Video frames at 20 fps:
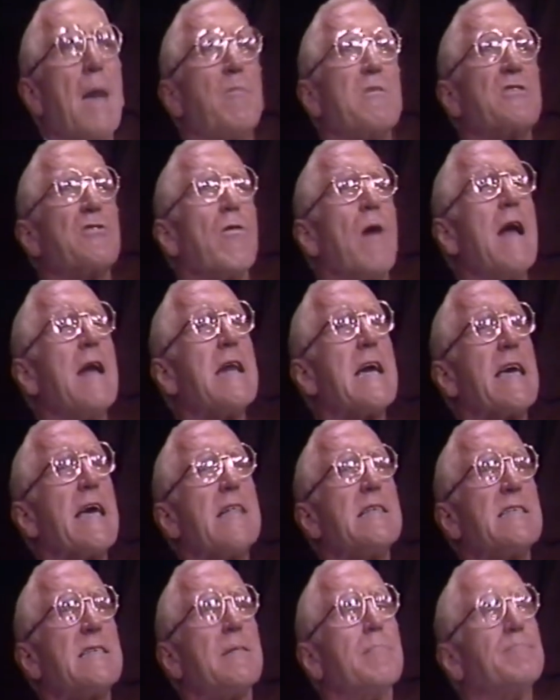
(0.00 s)
was trying to
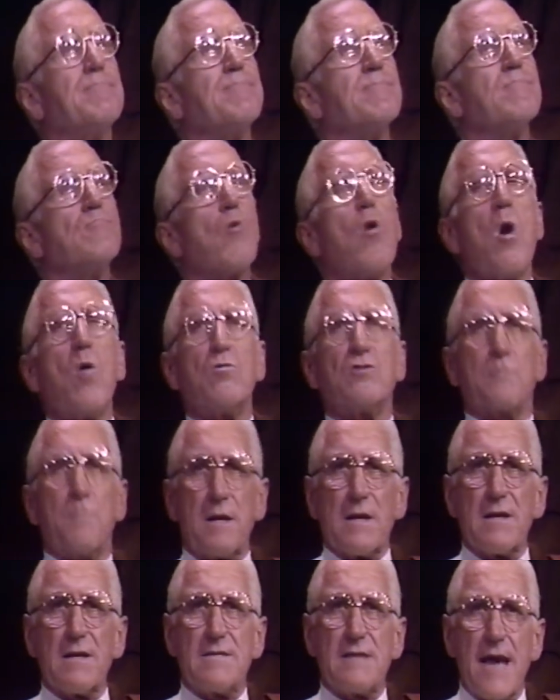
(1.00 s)
get some roads
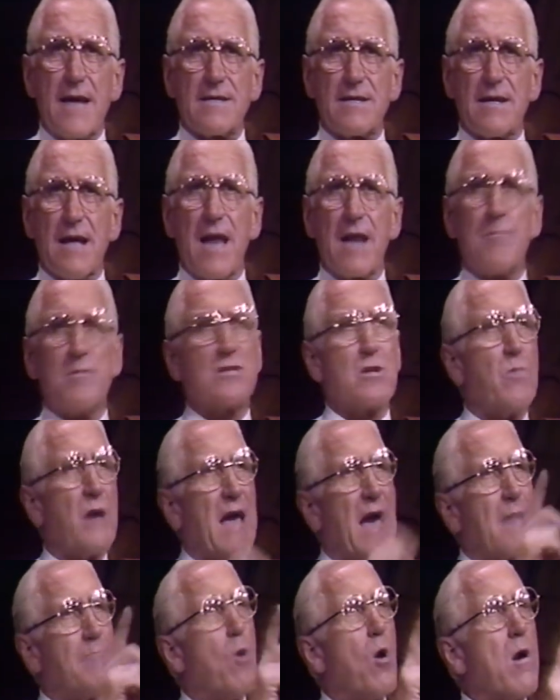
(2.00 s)
built in Jackson County, Missouri.
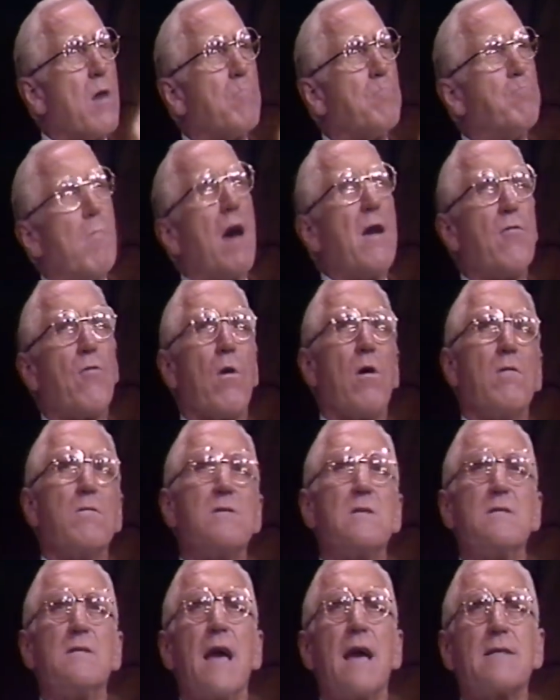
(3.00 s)
We had more mud
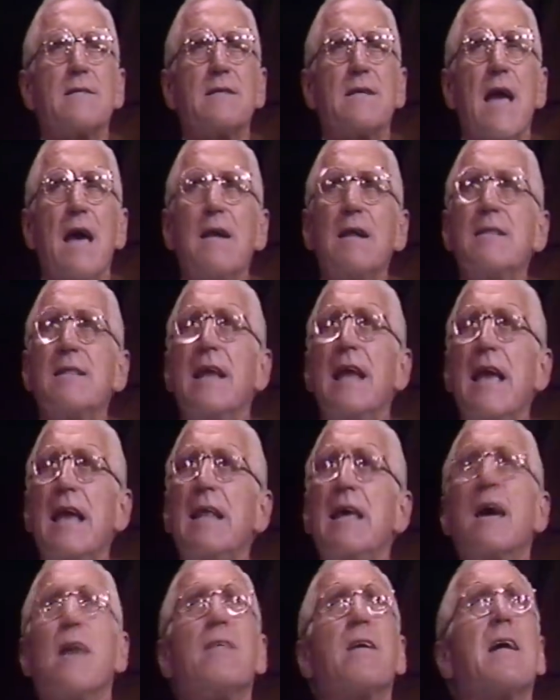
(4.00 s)
roads in Jackson County than
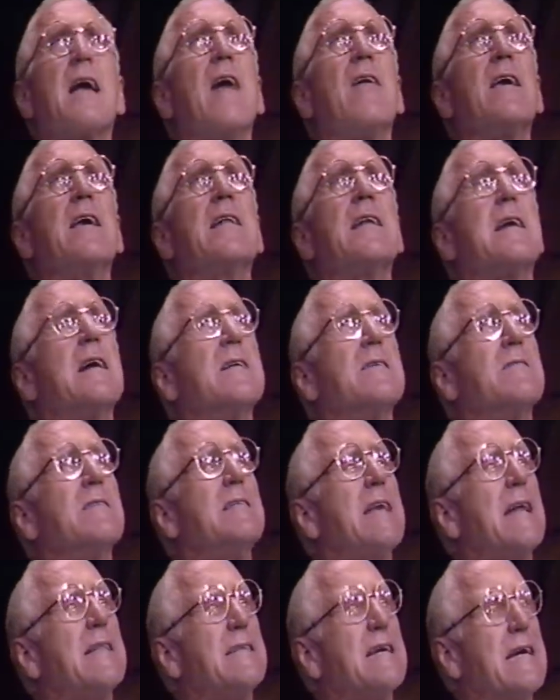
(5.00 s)
any other county in the country
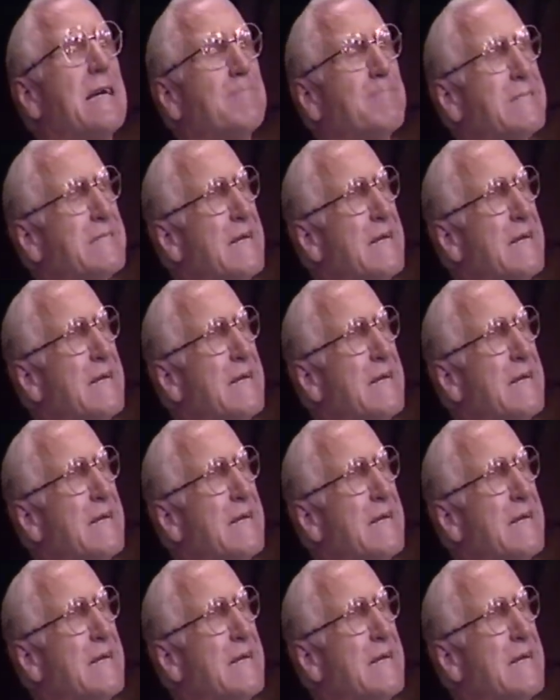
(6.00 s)
at that time.